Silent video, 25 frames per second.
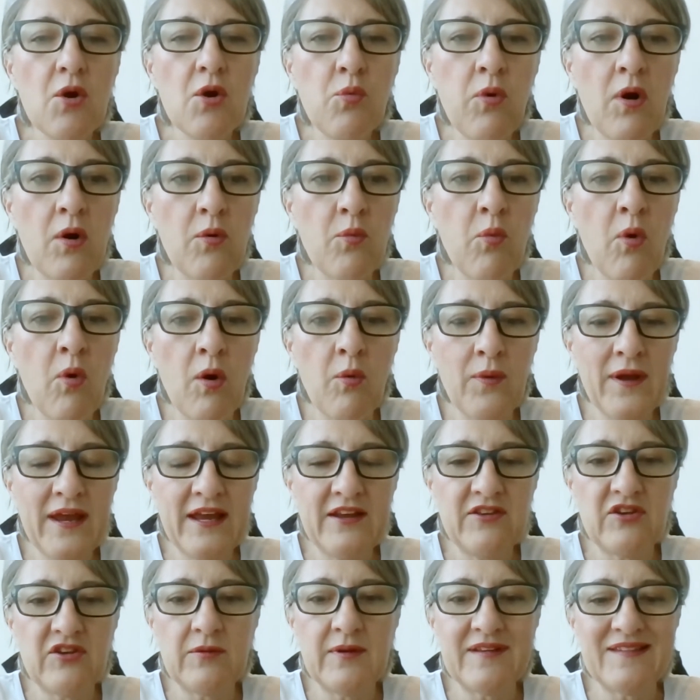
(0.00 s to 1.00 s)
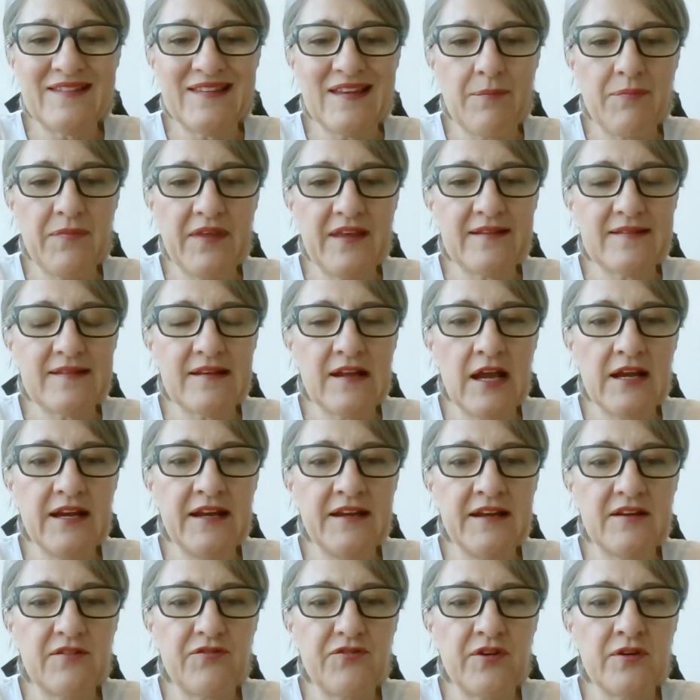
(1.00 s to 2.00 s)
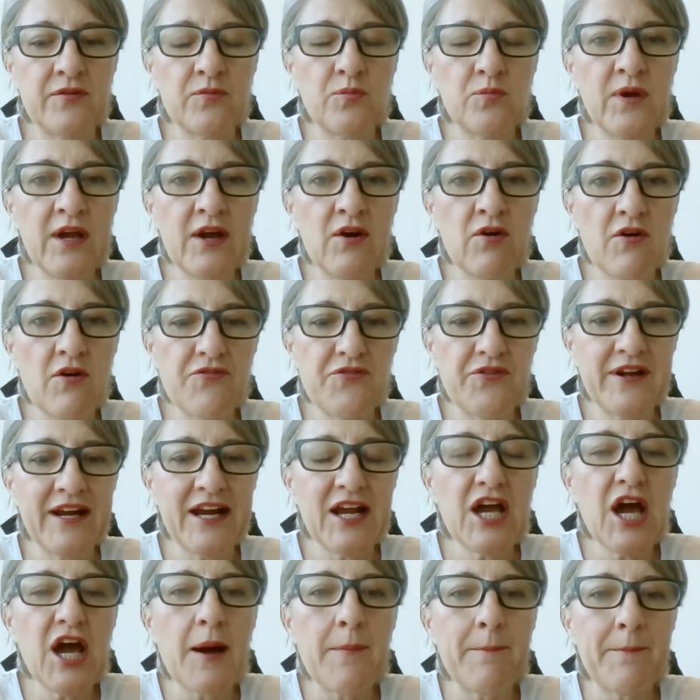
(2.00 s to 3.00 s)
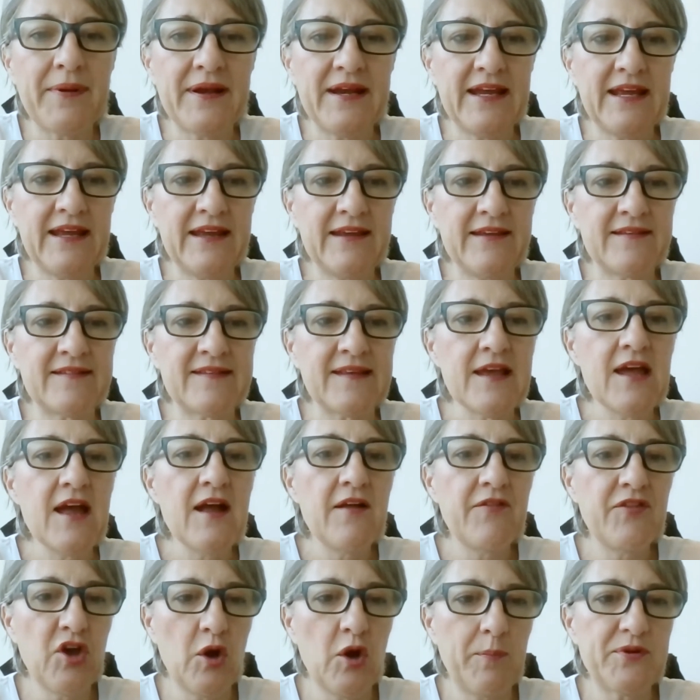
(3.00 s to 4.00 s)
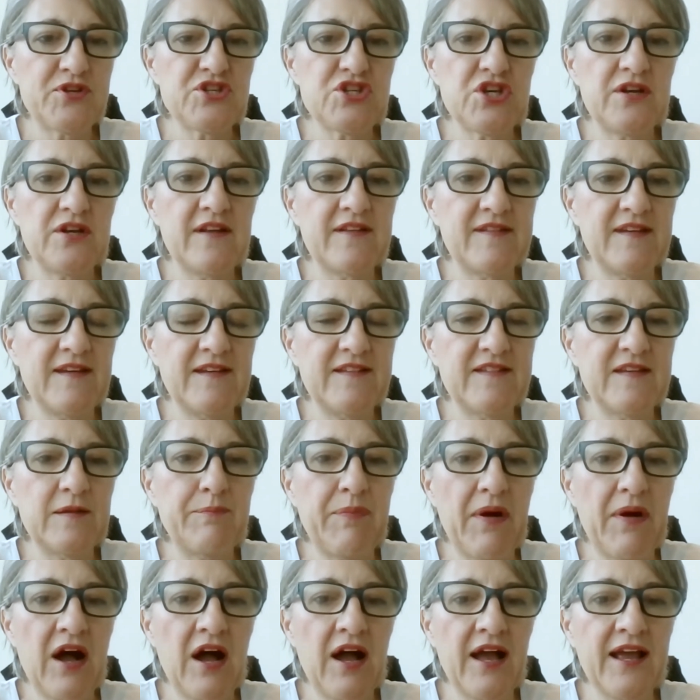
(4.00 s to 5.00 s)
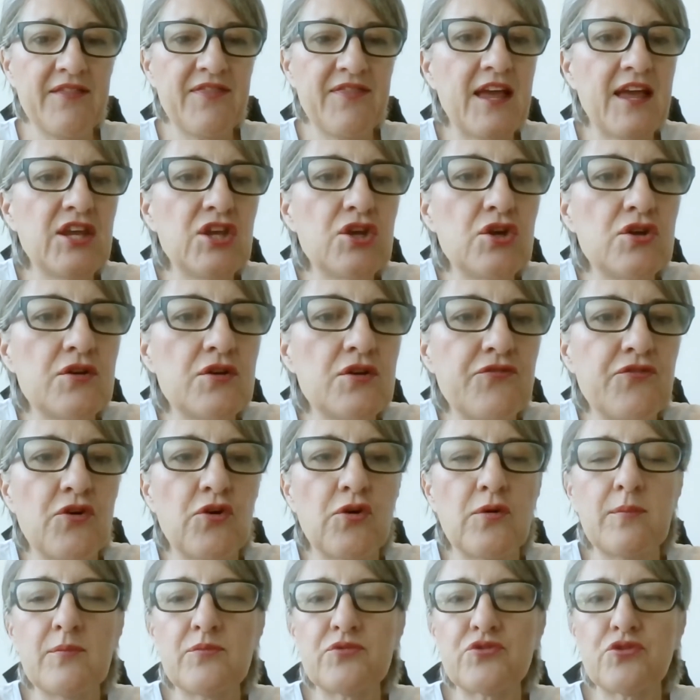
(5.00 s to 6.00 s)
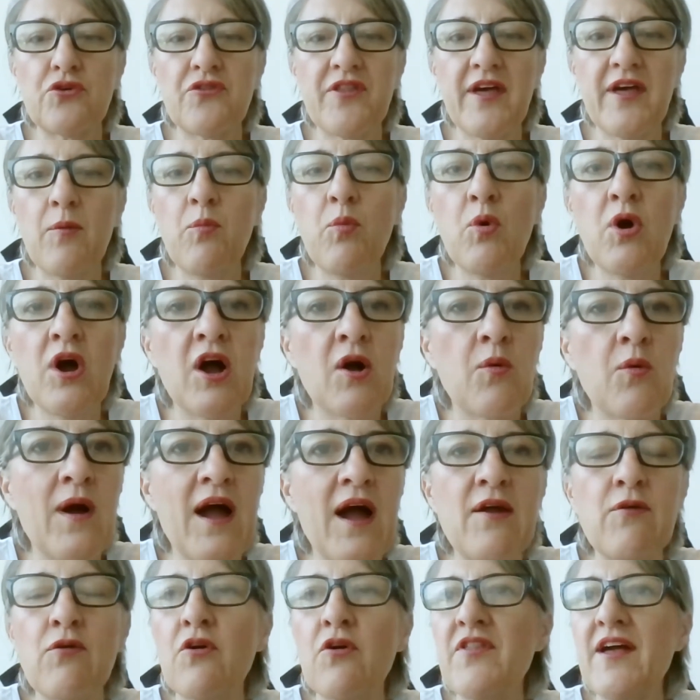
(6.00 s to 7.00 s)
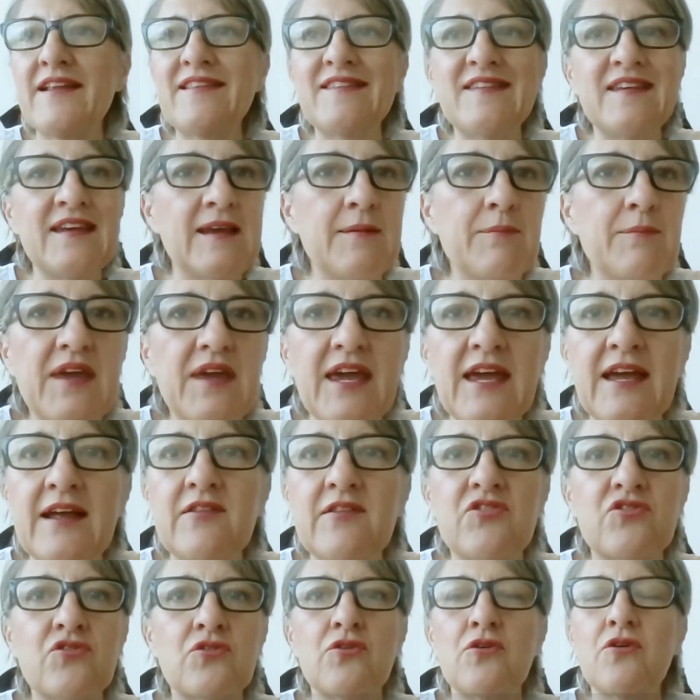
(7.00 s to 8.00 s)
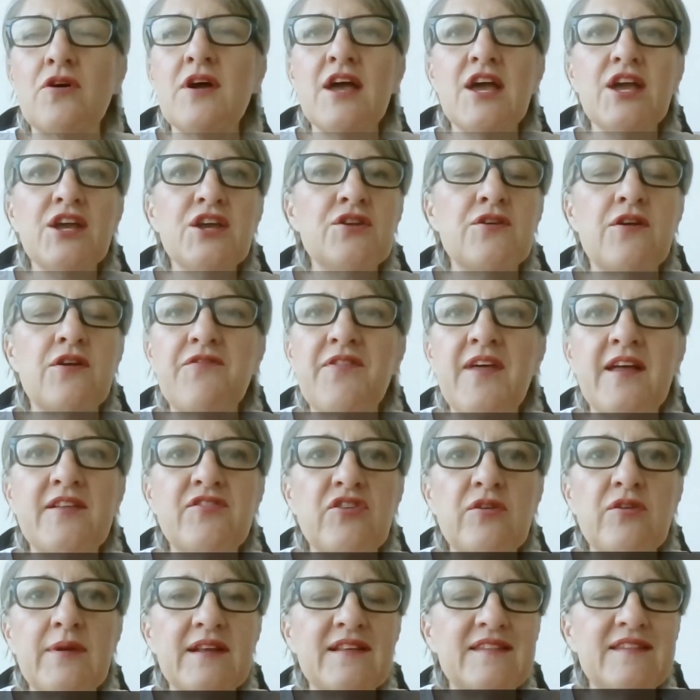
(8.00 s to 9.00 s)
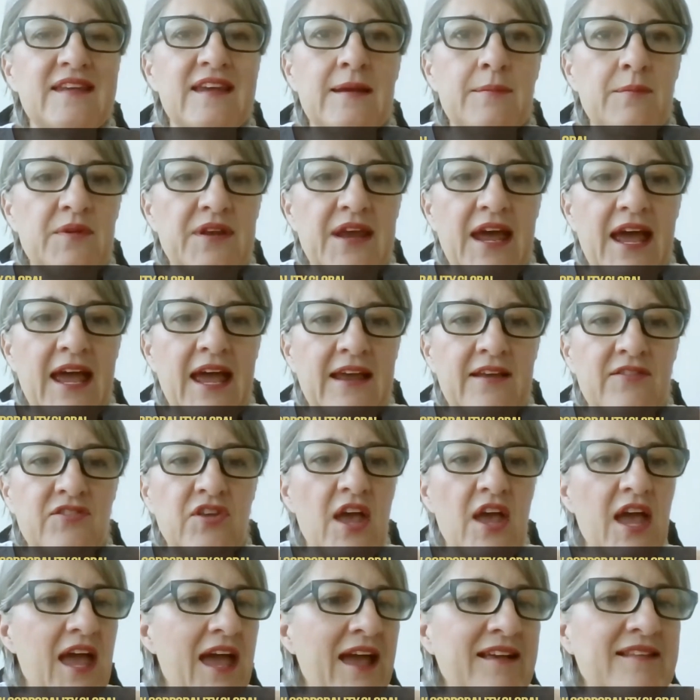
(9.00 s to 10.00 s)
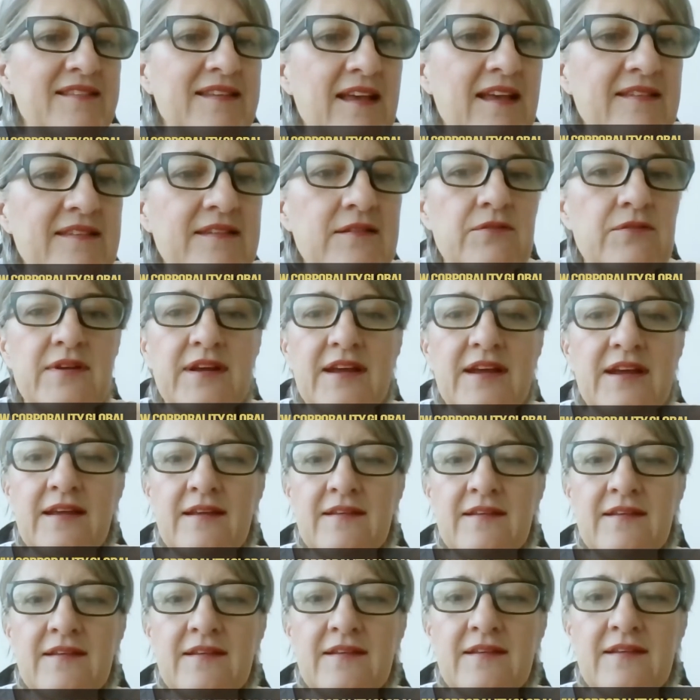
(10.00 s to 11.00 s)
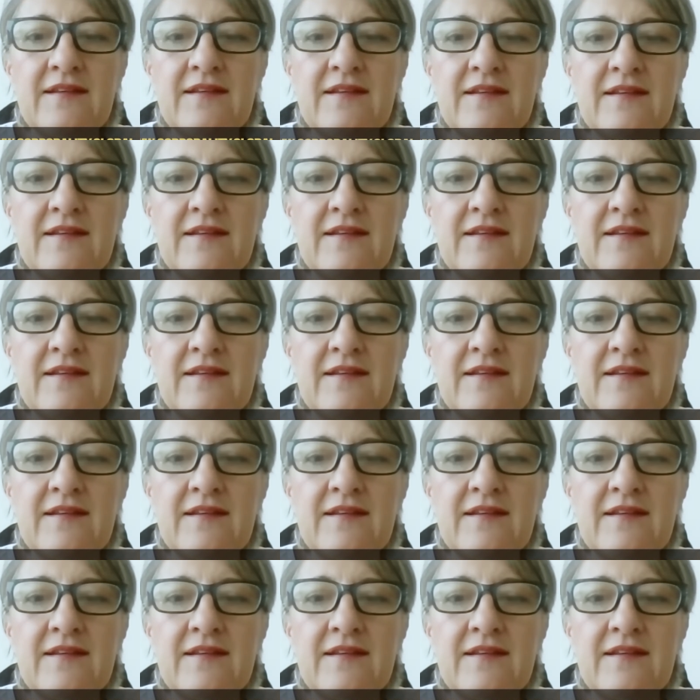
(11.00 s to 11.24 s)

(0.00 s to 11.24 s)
What we do is something slightly different. We're offering companies the opportunity to buy their uniforms or their workwear or their team kits, or if they're doing team days, accessories.